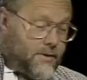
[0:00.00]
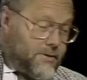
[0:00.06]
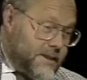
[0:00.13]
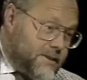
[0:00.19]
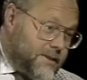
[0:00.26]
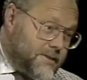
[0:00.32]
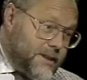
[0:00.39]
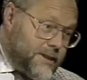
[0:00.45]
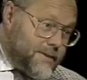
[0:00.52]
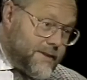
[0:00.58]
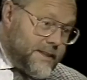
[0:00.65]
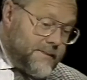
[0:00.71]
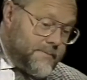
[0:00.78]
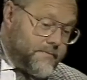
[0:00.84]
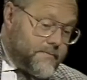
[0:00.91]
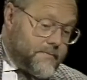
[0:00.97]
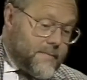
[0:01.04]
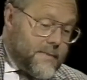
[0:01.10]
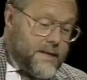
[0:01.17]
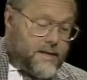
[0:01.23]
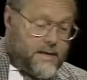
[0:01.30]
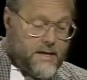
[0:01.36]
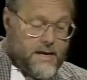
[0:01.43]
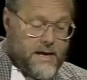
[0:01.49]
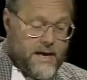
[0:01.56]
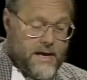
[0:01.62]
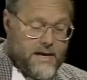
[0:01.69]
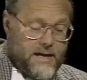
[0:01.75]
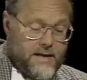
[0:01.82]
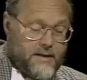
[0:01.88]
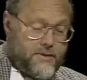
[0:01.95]
Not necessarily.
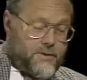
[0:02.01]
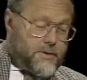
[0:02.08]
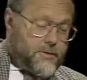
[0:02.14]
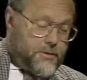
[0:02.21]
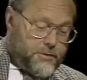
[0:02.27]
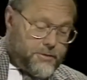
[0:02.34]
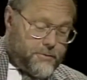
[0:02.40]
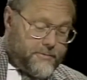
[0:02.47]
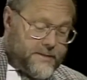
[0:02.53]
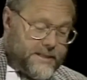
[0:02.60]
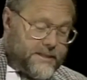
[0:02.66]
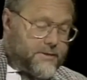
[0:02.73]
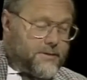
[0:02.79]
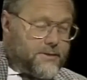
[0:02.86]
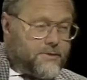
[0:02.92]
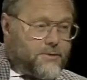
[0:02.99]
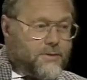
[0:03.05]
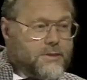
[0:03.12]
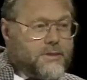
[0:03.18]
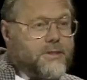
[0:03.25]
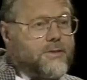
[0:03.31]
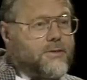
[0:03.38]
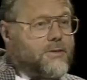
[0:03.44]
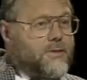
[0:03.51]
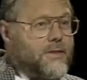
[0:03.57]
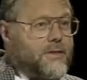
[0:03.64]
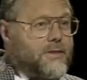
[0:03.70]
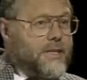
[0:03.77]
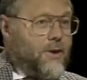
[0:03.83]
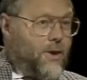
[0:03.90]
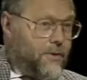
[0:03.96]
Uh, the crucial factor is not just
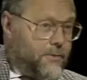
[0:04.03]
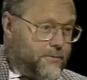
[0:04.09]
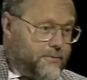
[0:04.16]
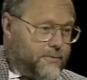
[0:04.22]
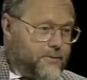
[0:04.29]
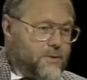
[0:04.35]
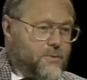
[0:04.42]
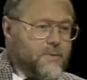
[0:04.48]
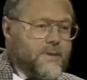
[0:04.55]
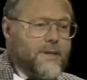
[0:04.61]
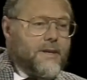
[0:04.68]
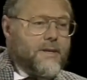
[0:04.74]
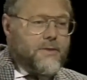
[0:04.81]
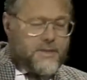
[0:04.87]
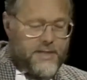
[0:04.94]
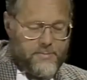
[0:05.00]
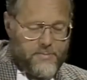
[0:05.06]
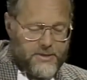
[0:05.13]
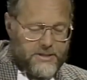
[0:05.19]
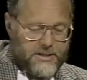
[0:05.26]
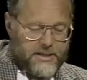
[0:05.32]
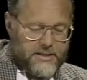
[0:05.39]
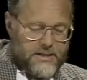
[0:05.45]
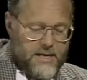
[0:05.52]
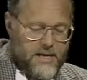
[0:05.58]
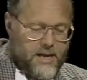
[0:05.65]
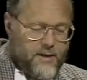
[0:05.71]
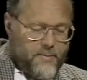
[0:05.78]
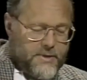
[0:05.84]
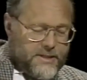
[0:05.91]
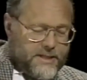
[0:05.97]
starting off with a low temperature,
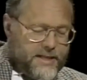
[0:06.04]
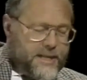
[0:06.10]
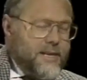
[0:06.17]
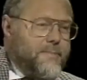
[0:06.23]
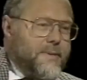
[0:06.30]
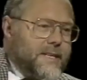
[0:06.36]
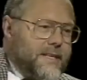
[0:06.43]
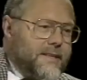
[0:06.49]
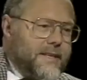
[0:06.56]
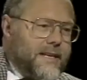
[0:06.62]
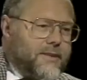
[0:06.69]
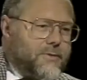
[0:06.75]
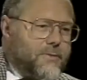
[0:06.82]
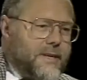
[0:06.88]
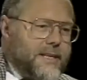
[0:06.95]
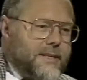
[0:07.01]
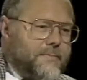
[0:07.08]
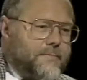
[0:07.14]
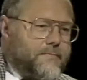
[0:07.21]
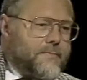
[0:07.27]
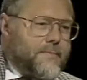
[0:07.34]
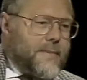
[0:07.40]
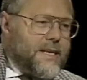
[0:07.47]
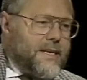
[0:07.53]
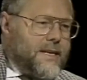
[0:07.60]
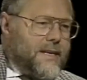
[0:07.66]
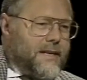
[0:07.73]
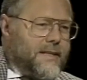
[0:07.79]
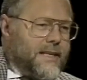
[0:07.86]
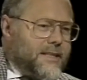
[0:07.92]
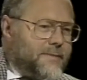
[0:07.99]
but keeping it that way.
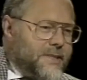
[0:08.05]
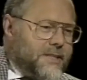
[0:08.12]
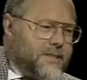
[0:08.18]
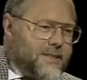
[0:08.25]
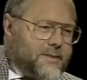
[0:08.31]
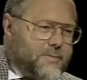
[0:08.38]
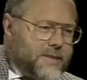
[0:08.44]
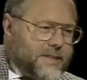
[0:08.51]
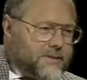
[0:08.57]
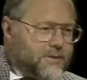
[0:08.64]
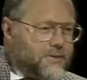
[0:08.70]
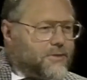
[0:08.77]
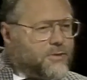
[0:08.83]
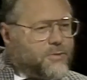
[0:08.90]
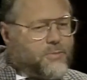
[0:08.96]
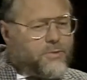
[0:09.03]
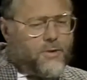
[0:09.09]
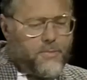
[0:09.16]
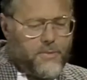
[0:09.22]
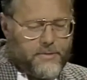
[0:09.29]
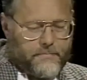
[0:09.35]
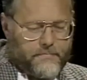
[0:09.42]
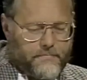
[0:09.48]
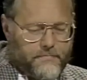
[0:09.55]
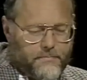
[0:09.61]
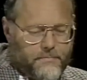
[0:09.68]
And that immediately brings us to a problem,